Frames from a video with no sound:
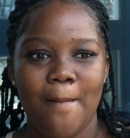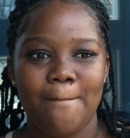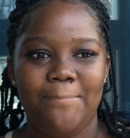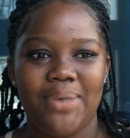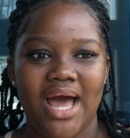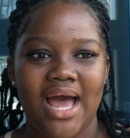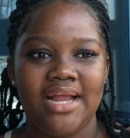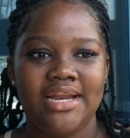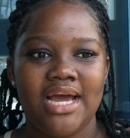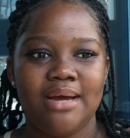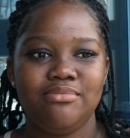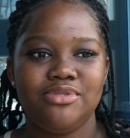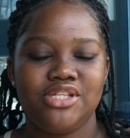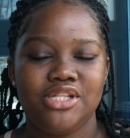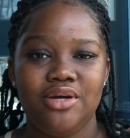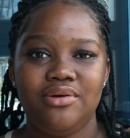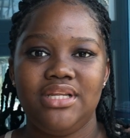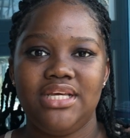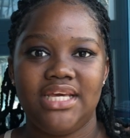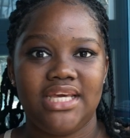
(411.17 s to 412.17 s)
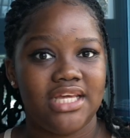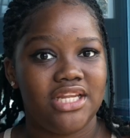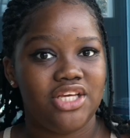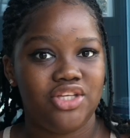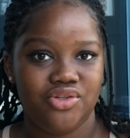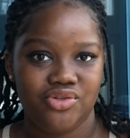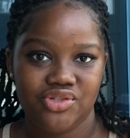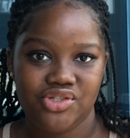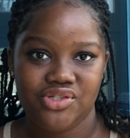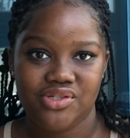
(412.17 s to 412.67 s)
But I'm slowly
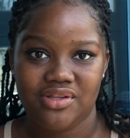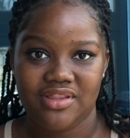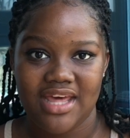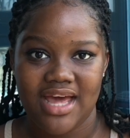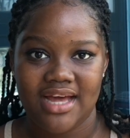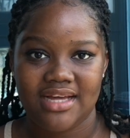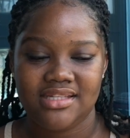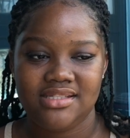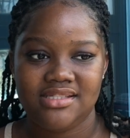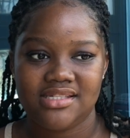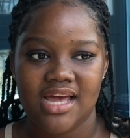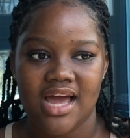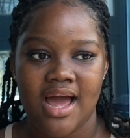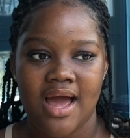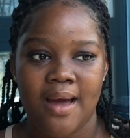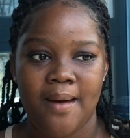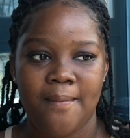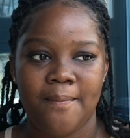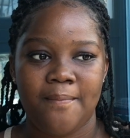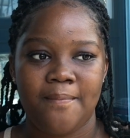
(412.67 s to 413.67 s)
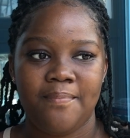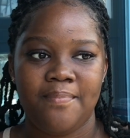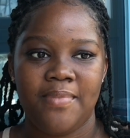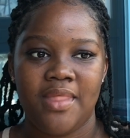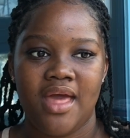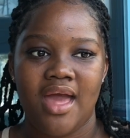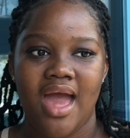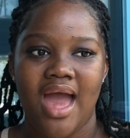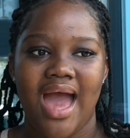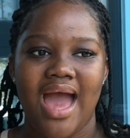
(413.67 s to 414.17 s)
getting used to that.
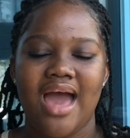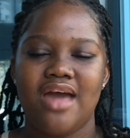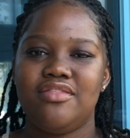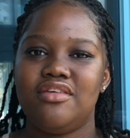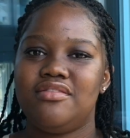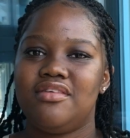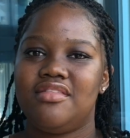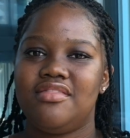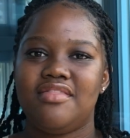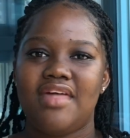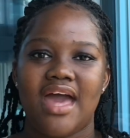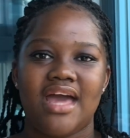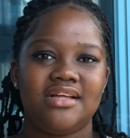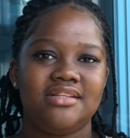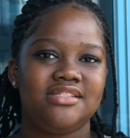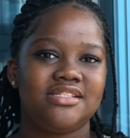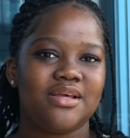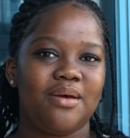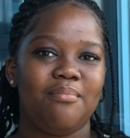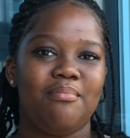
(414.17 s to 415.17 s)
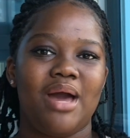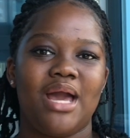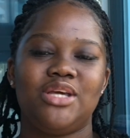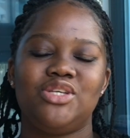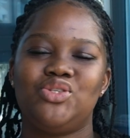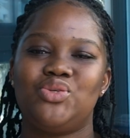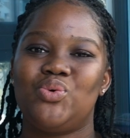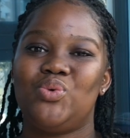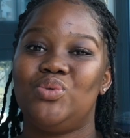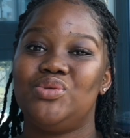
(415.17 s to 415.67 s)
Other than that, my
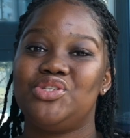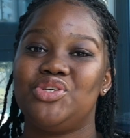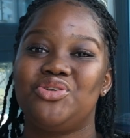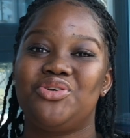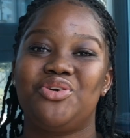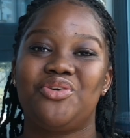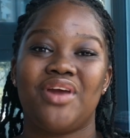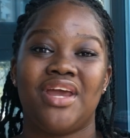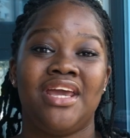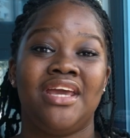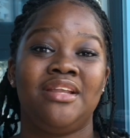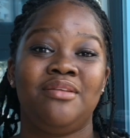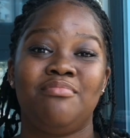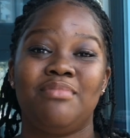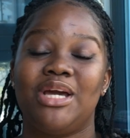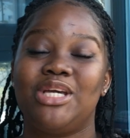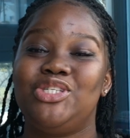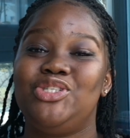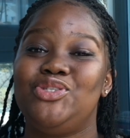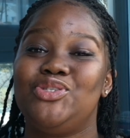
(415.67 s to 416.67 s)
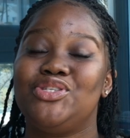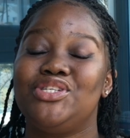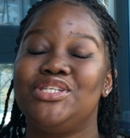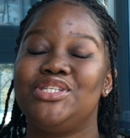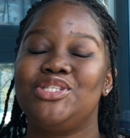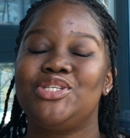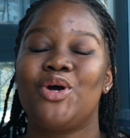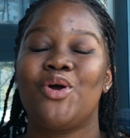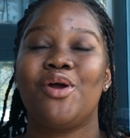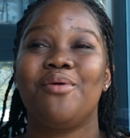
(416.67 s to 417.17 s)
schools are great. My
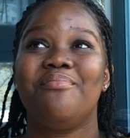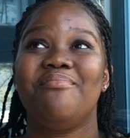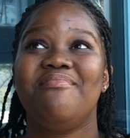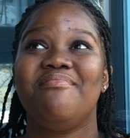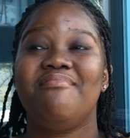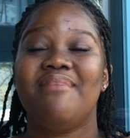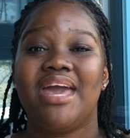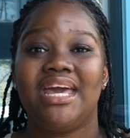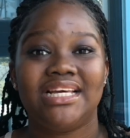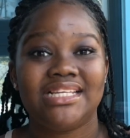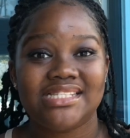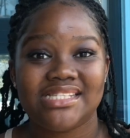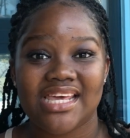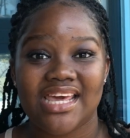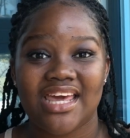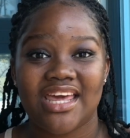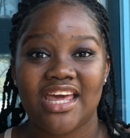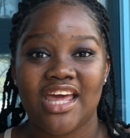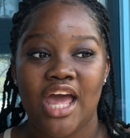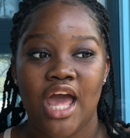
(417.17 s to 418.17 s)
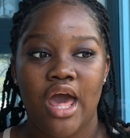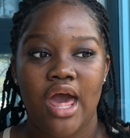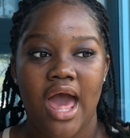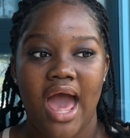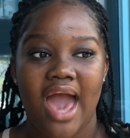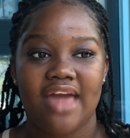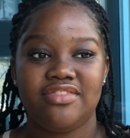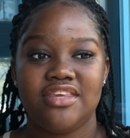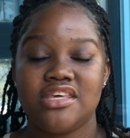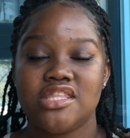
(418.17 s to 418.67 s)
students are amazing.
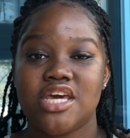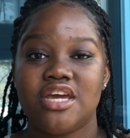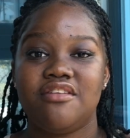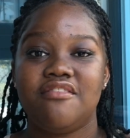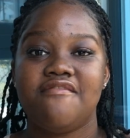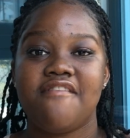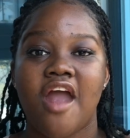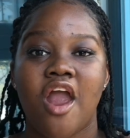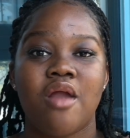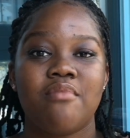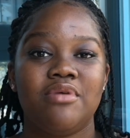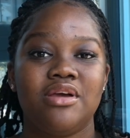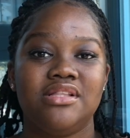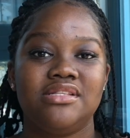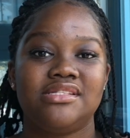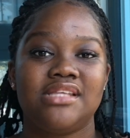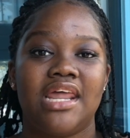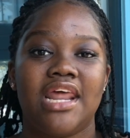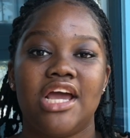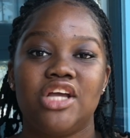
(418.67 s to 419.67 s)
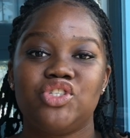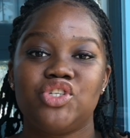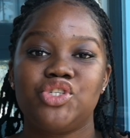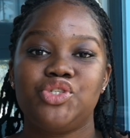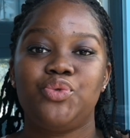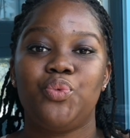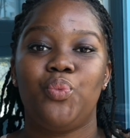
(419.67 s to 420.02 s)
I think the environments that I just